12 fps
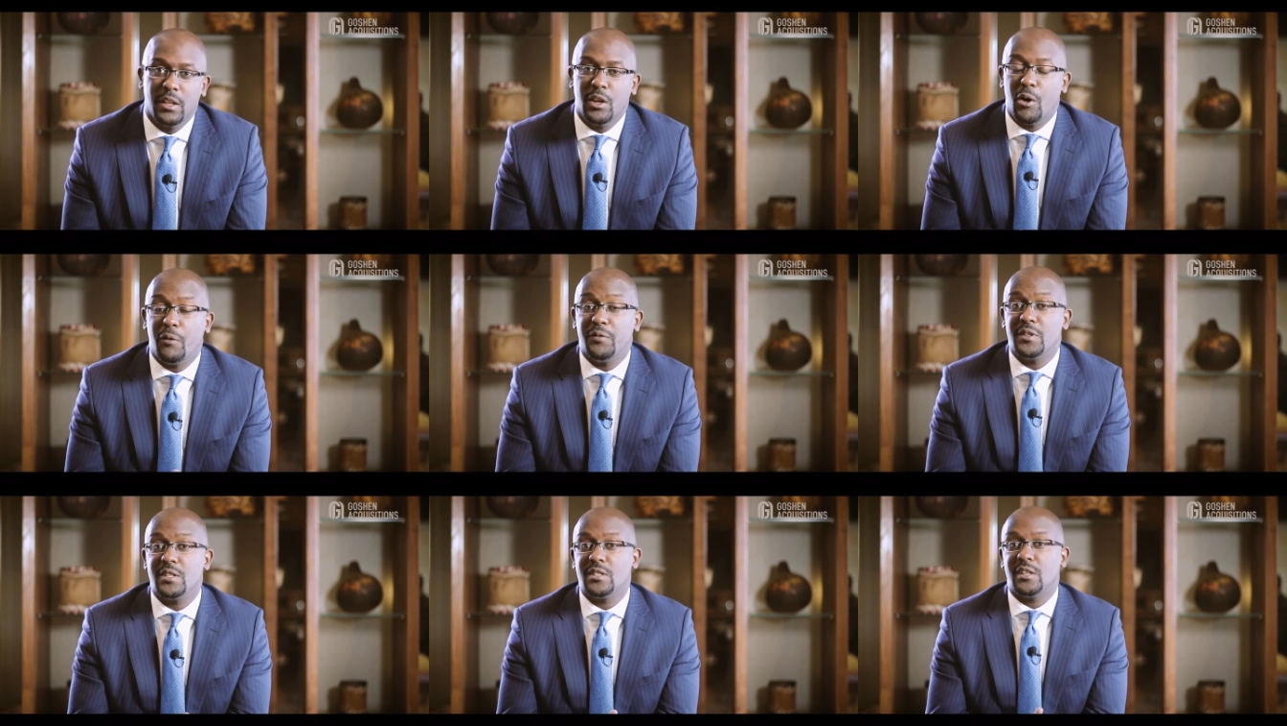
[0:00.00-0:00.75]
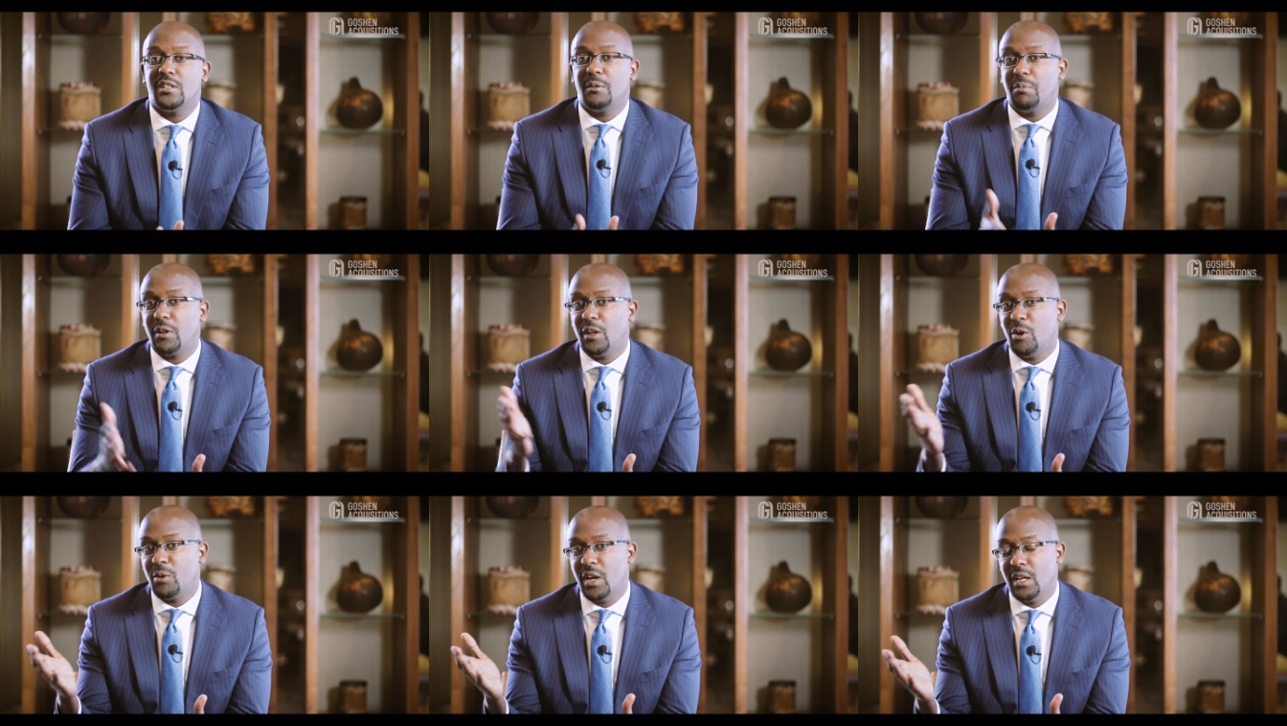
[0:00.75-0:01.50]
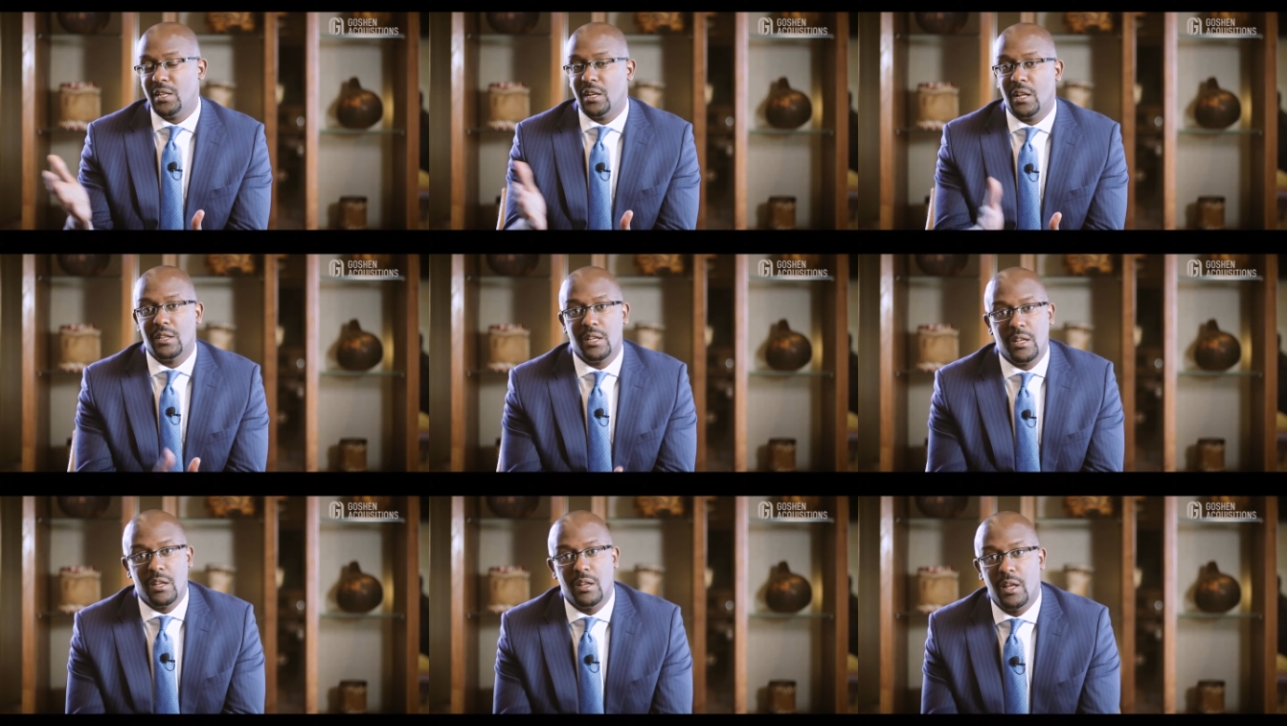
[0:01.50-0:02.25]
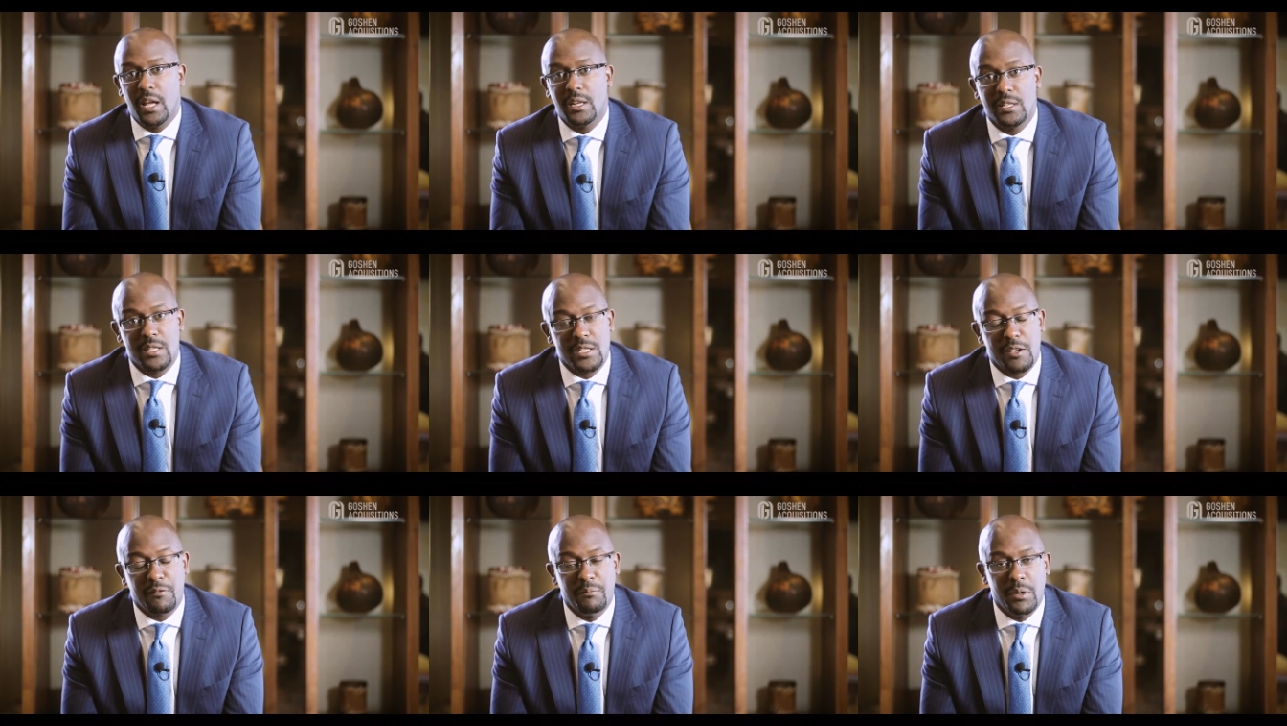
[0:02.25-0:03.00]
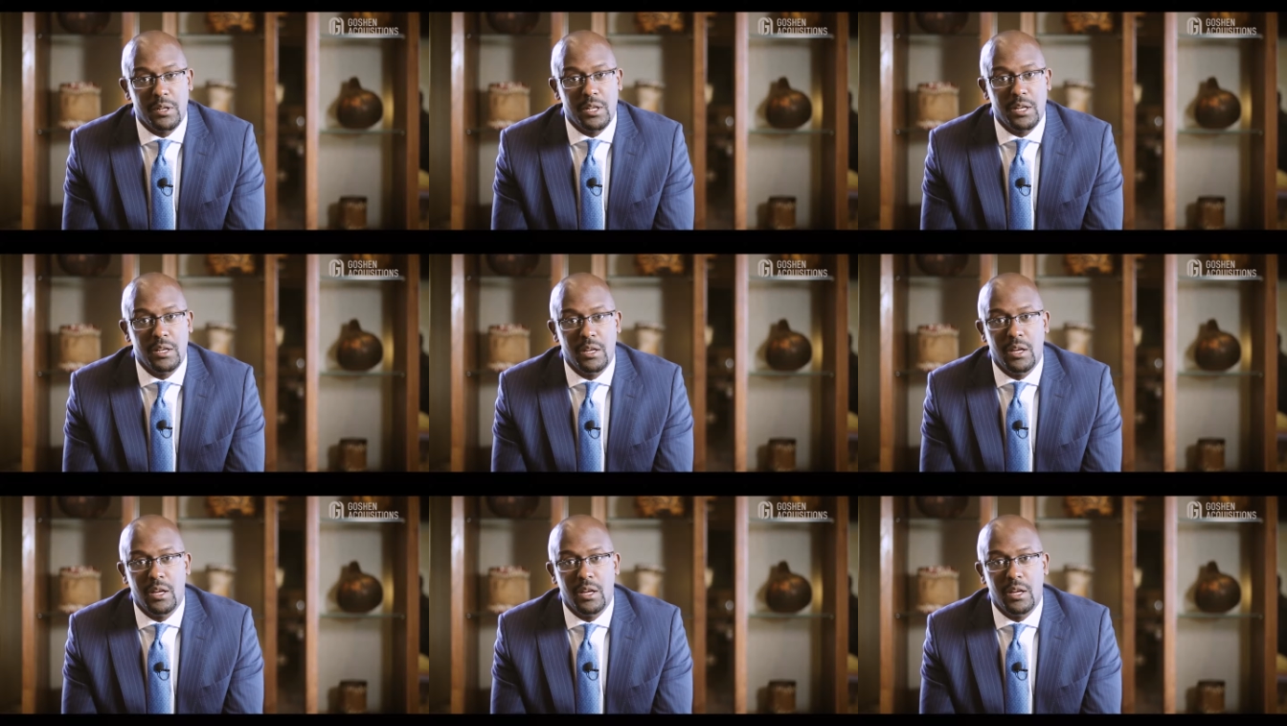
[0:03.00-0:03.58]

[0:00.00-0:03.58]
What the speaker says: Their offices are typically located at the NSSF building